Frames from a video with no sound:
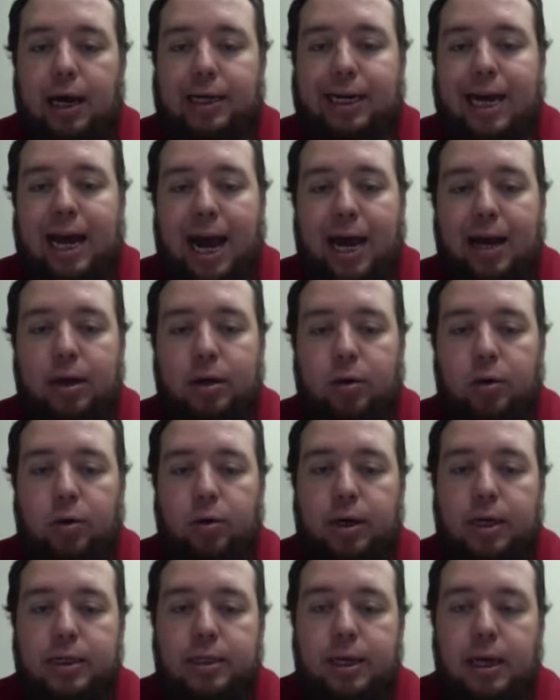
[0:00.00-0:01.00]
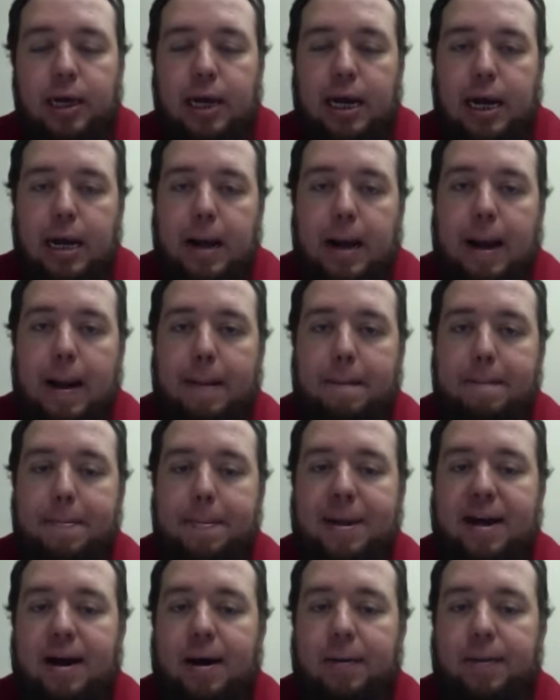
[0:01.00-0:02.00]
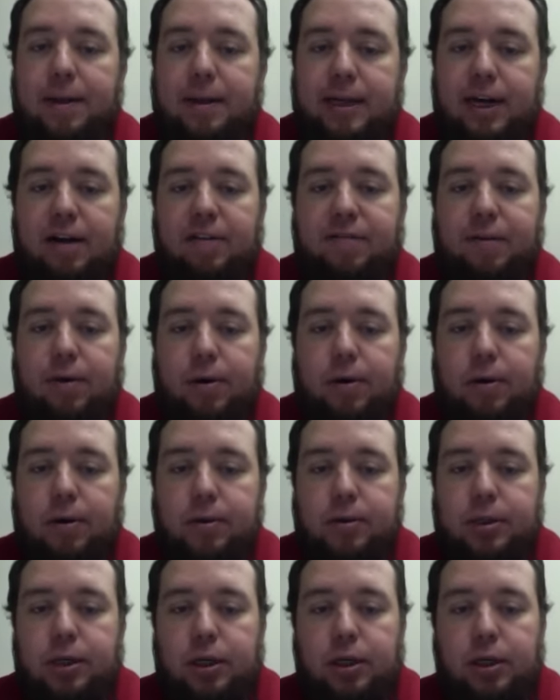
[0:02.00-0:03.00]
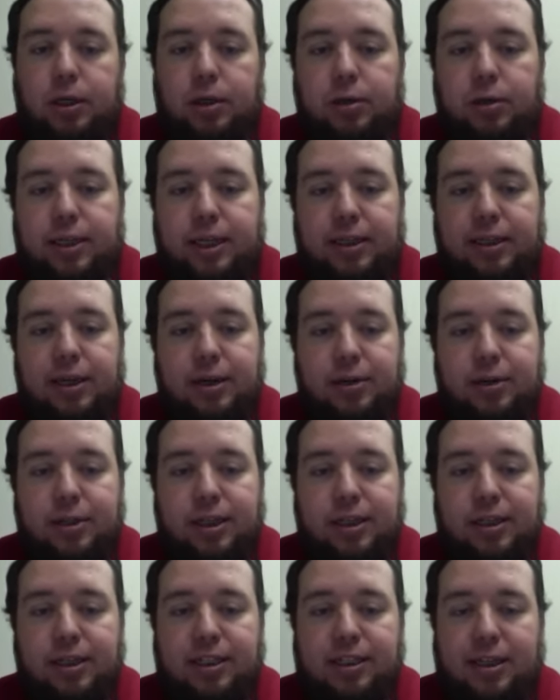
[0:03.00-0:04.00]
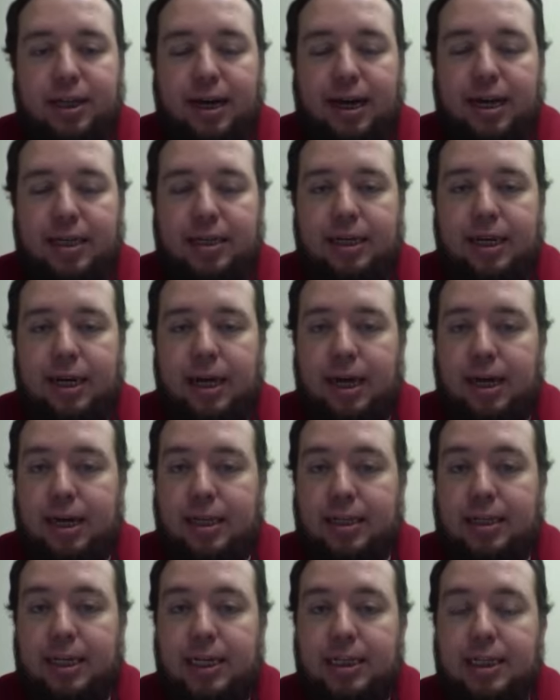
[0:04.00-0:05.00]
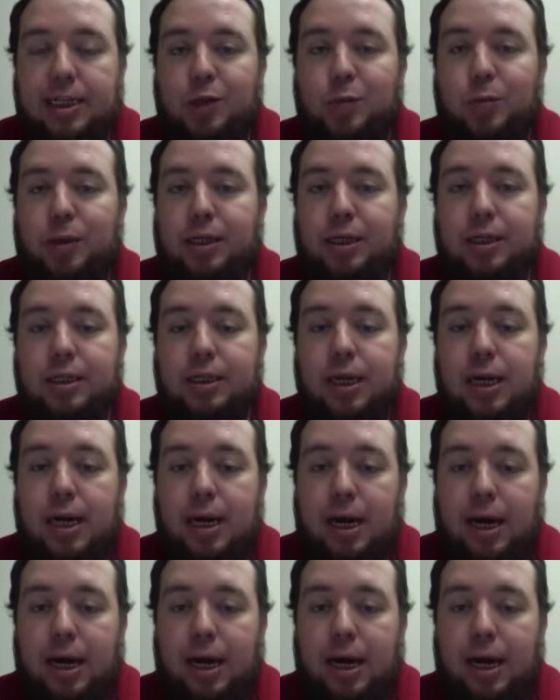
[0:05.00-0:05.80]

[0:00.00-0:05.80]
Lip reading: categories. Now, the downfall to using those in this class, and I say this because